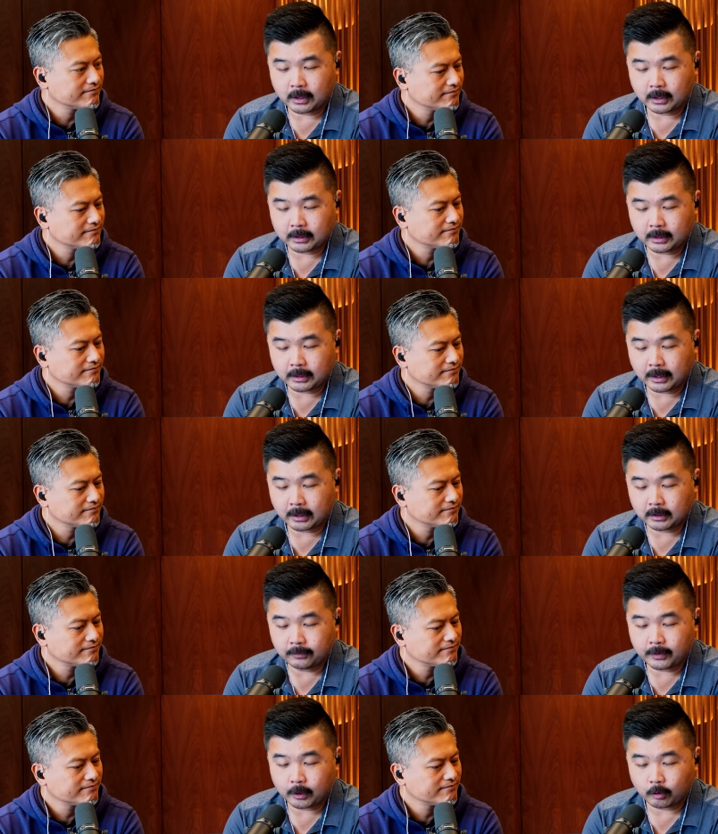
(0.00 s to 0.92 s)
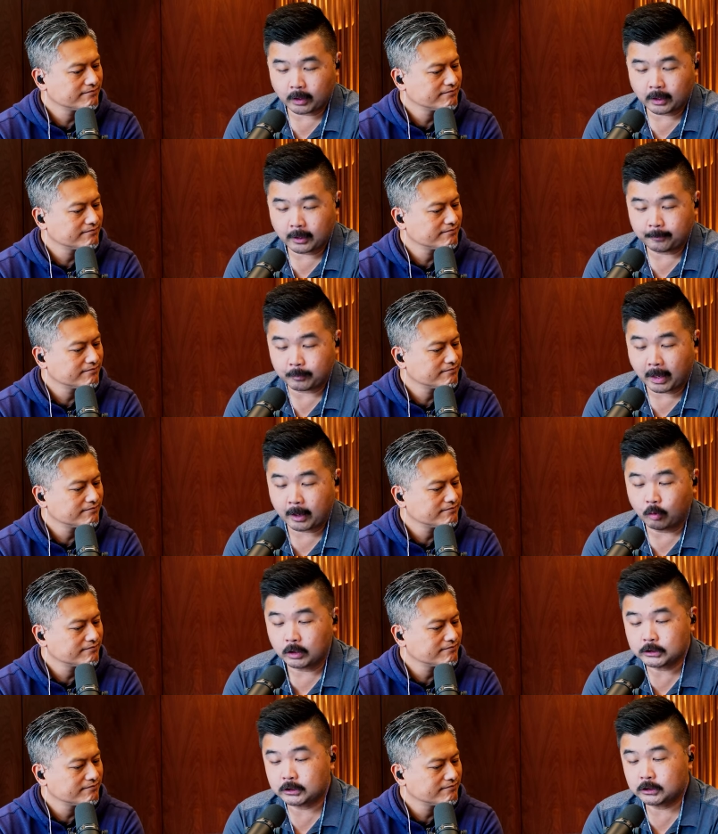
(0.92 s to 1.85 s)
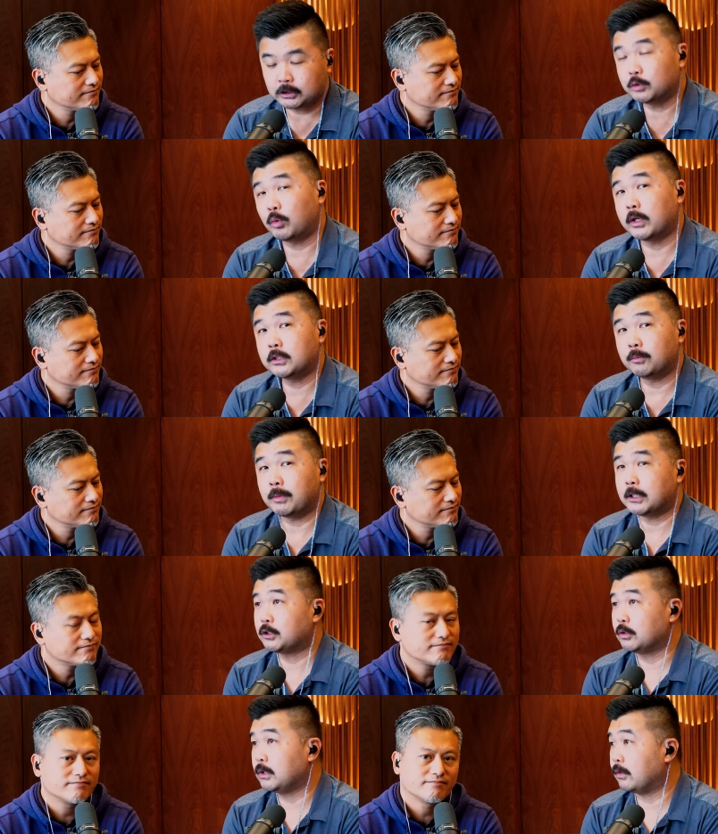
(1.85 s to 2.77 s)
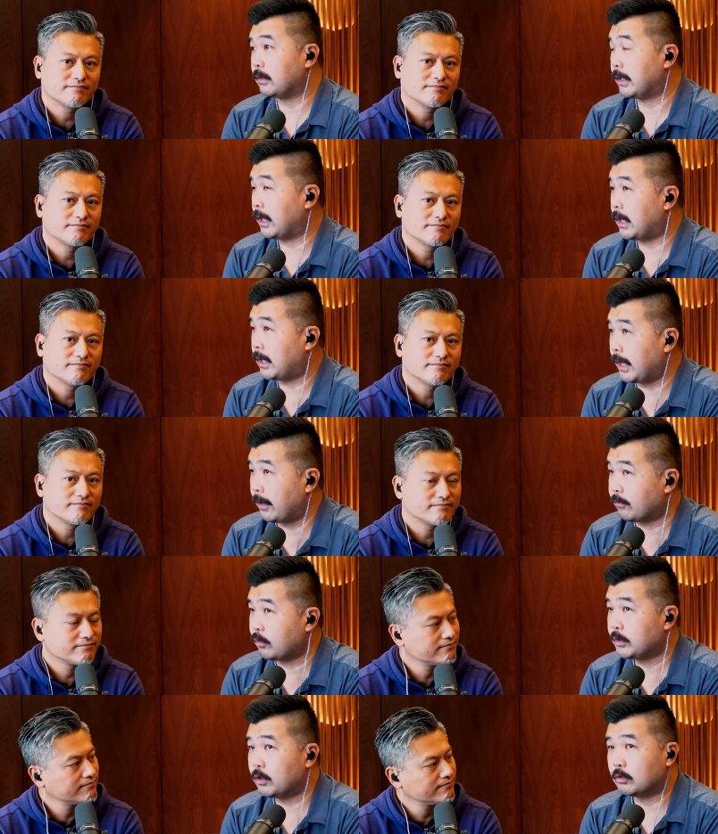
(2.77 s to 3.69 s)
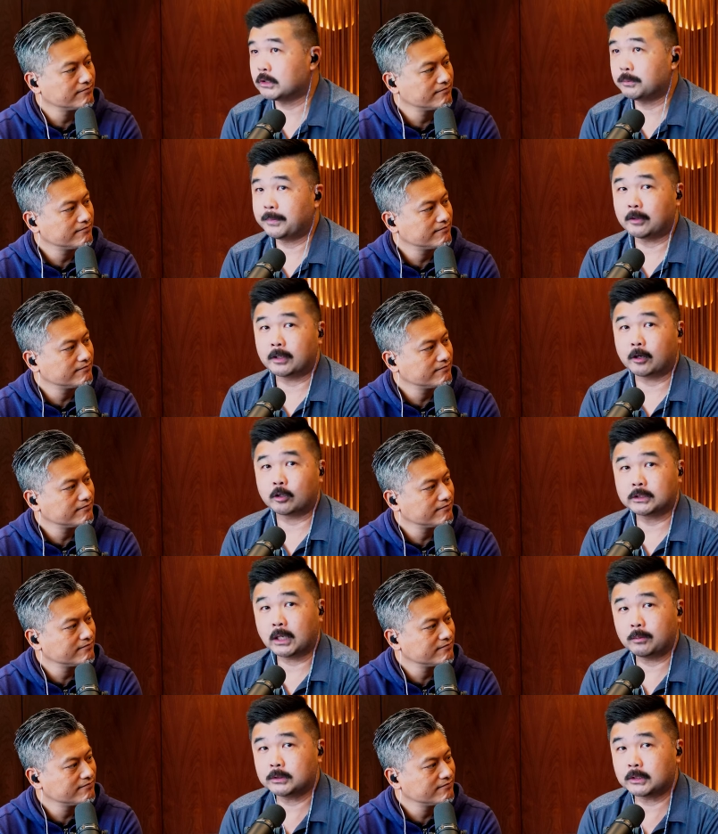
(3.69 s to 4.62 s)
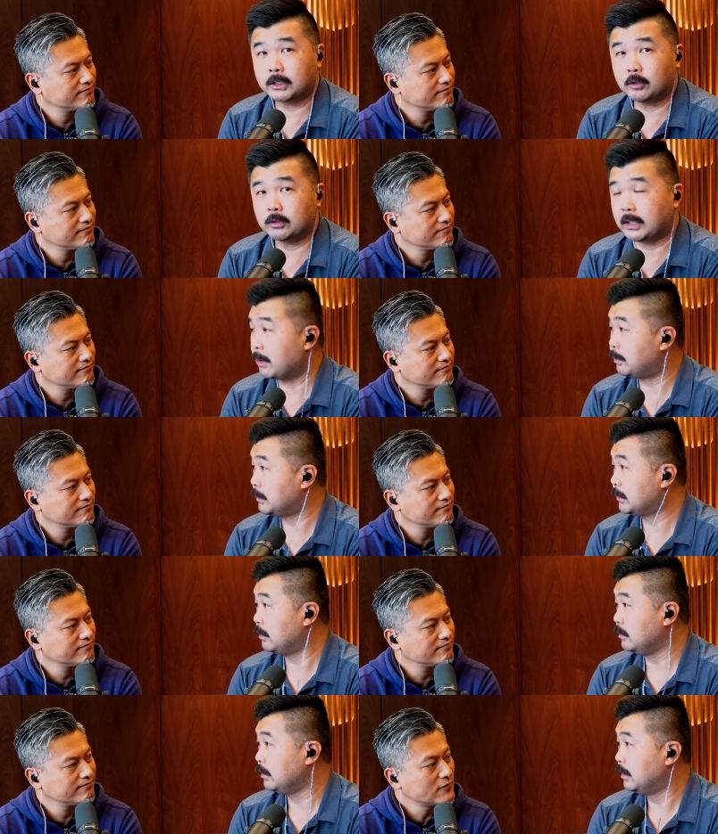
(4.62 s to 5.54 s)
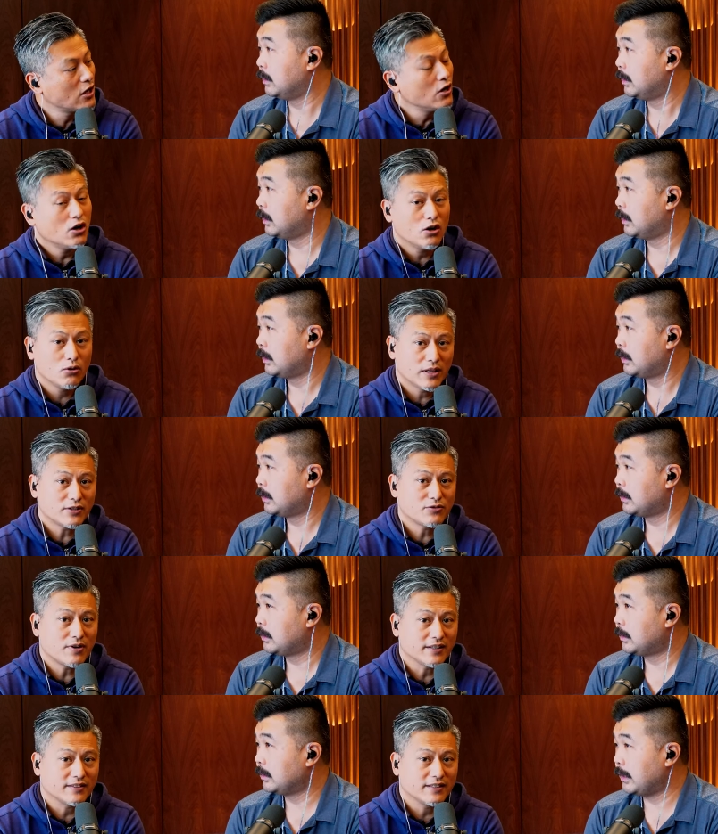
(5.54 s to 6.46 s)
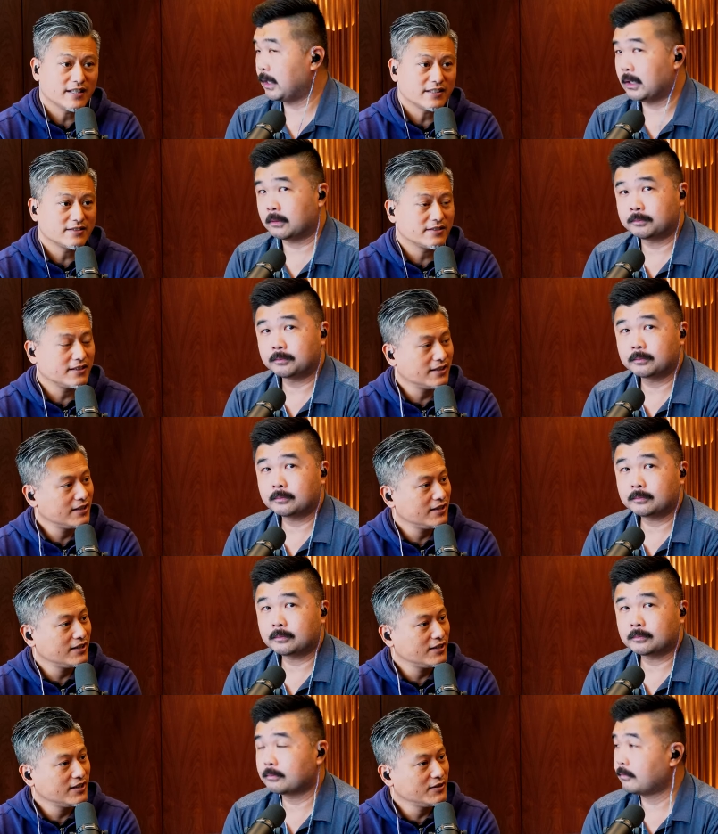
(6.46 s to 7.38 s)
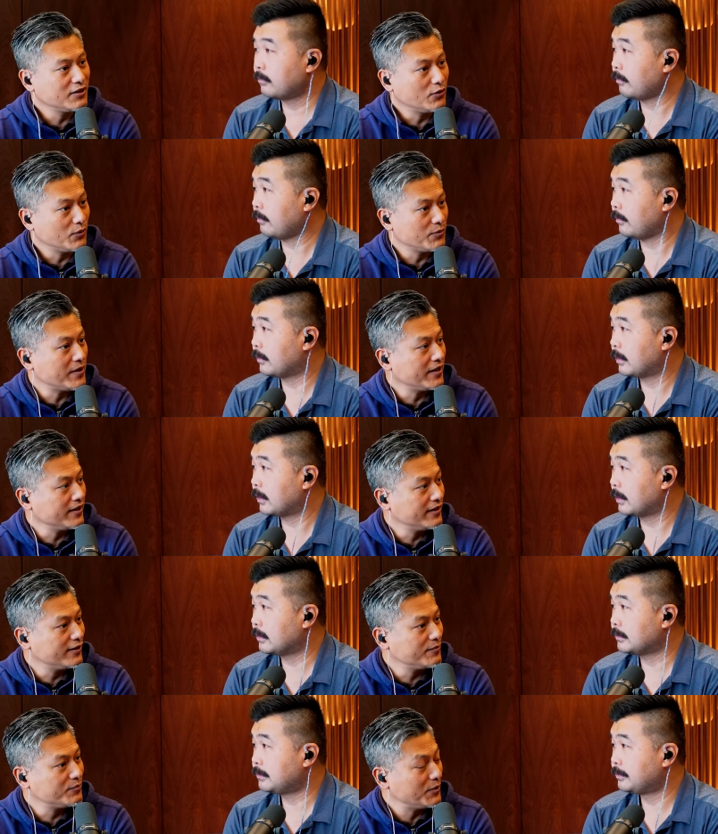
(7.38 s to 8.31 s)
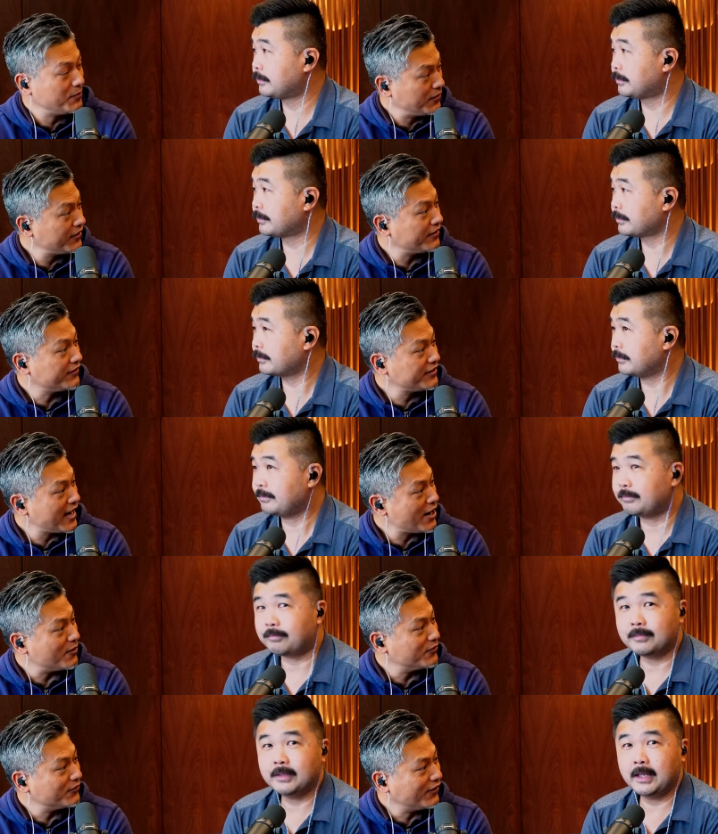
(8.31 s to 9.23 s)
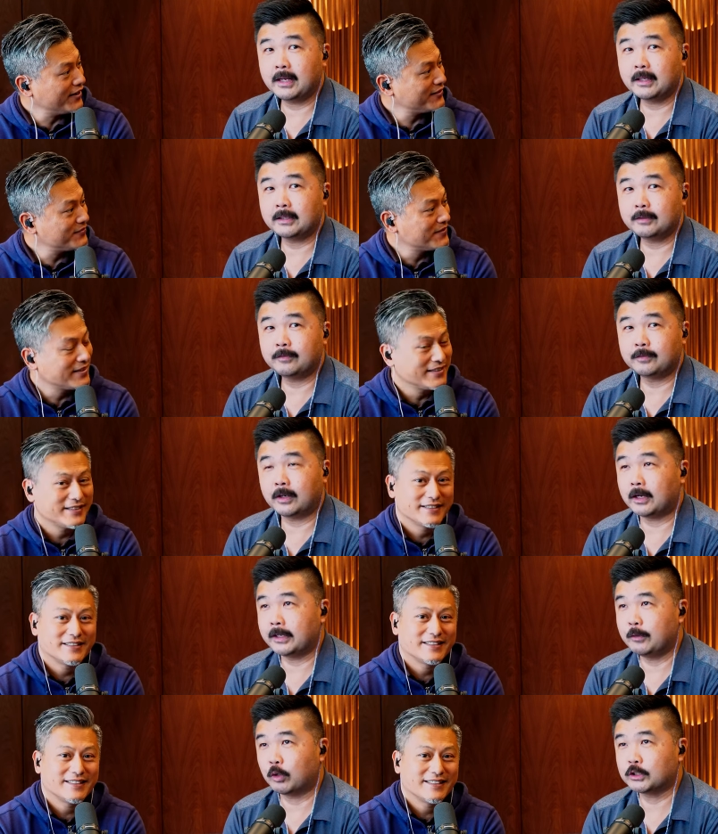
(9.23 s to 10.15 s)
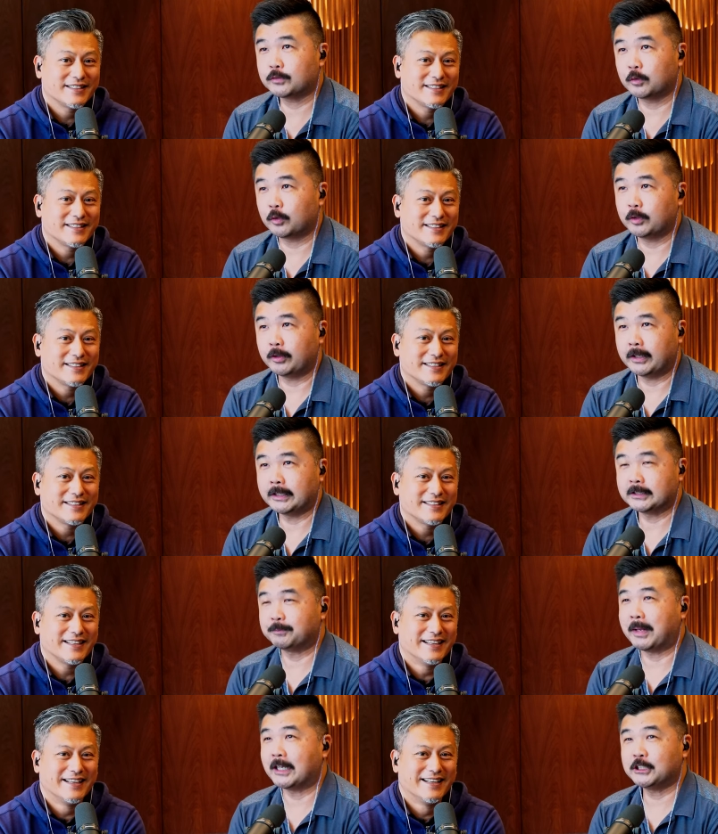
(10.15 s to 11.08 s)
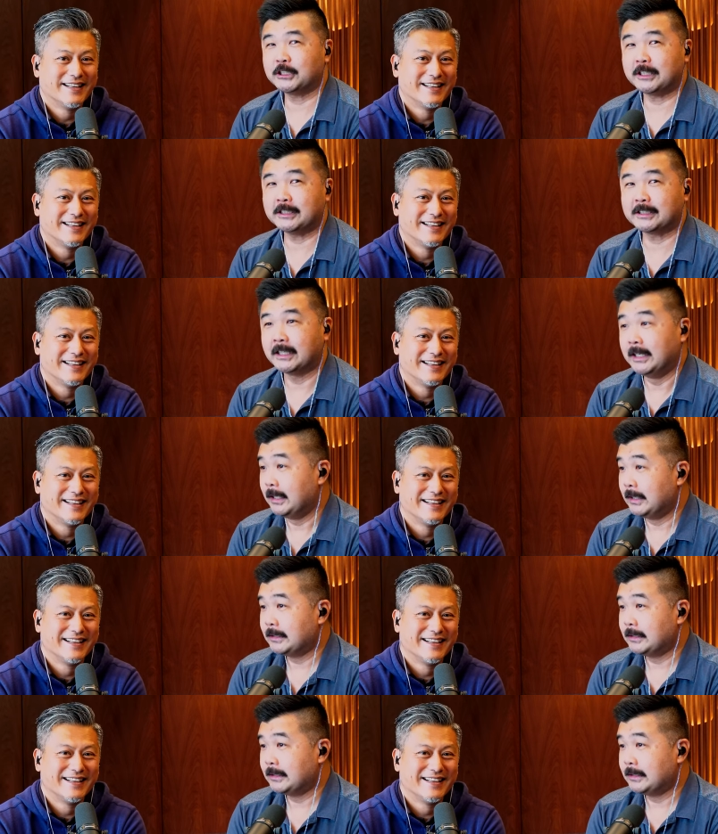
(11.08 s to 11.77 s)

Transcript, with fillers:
Speaker 1: uh, get out of here, uh, I was, just wanted to make sure that uh, everyone knows about our cybersecurity episode.
Speaker 2: Oh, that's right. Yeah, that's uh, you know with my uh, brother Yao. Right? Yeah,
Speaker 1: uh, he works for His Majesty's